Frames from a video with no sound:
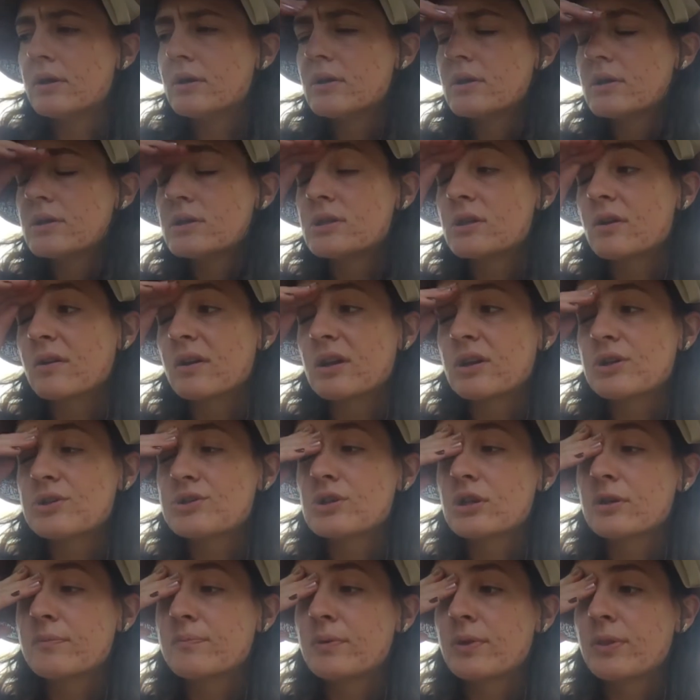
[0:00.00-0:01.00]
So I
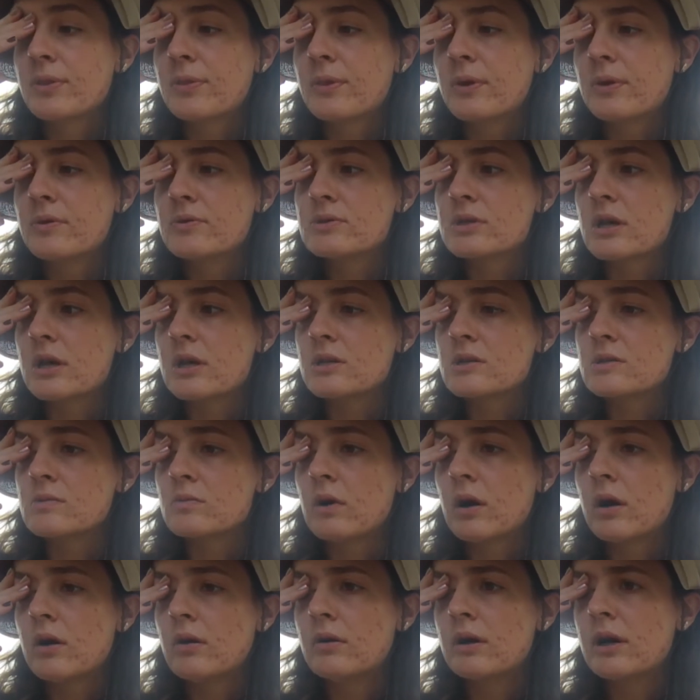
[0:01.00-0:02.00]
usually put those as
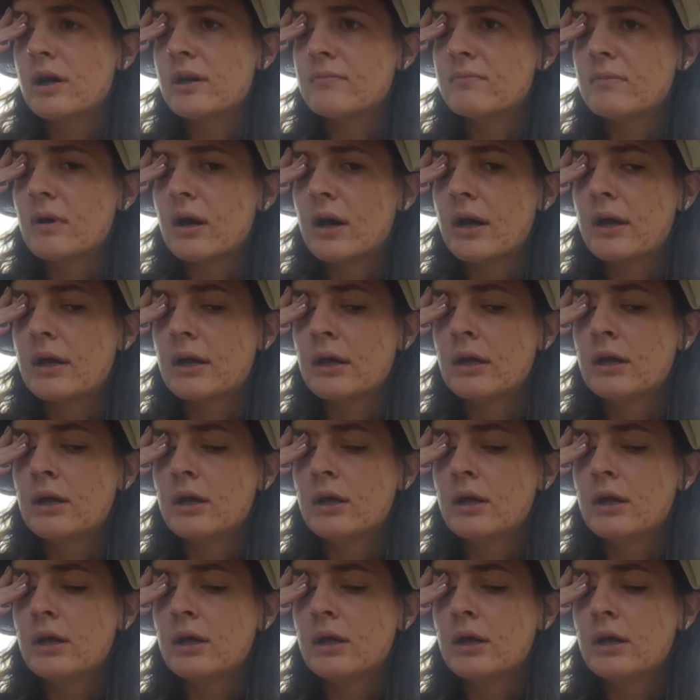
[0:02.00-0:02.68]
well in my